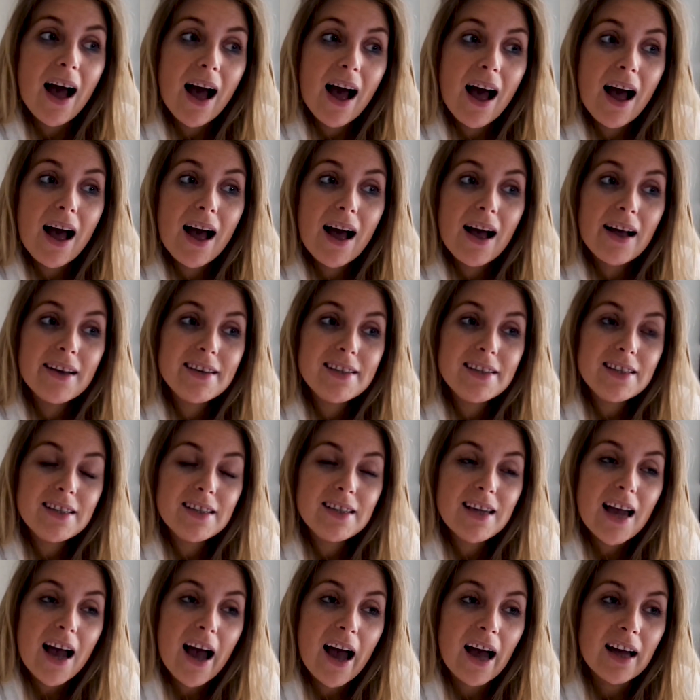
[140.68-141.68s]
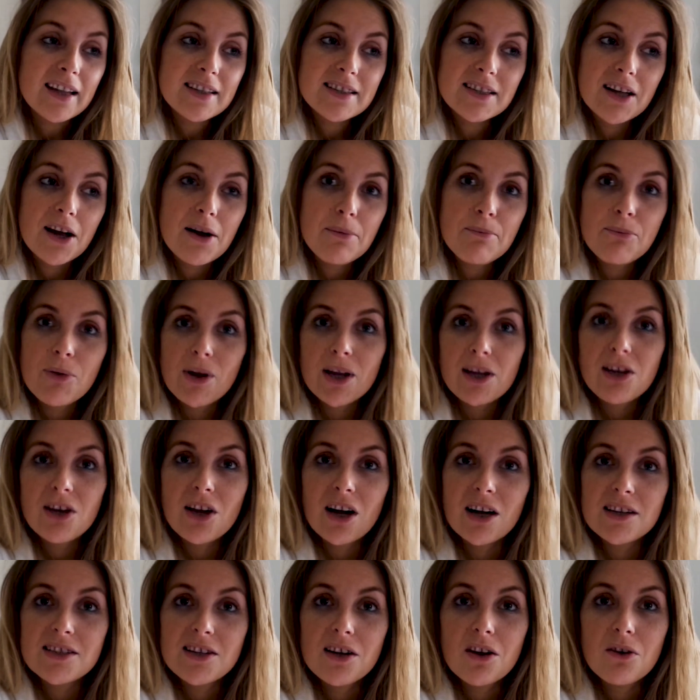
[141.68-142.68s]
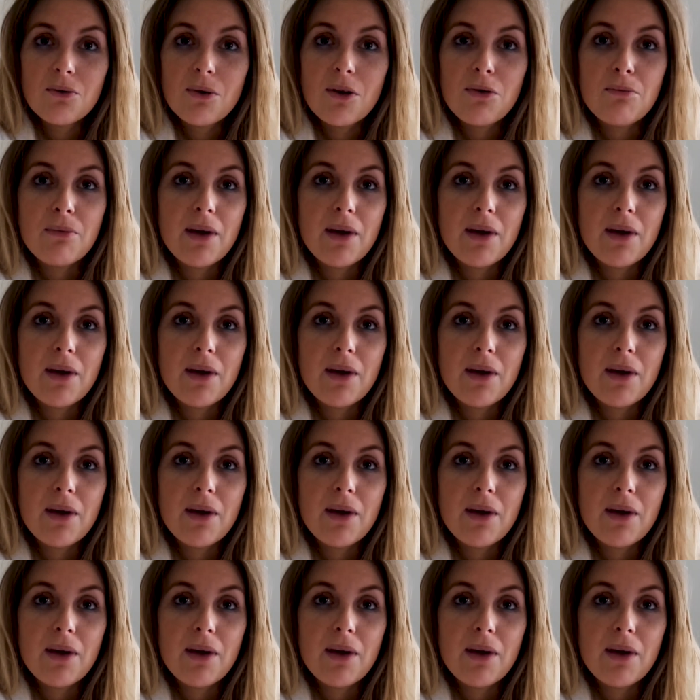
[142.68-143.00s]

and yeah, so I'm bringing you guys along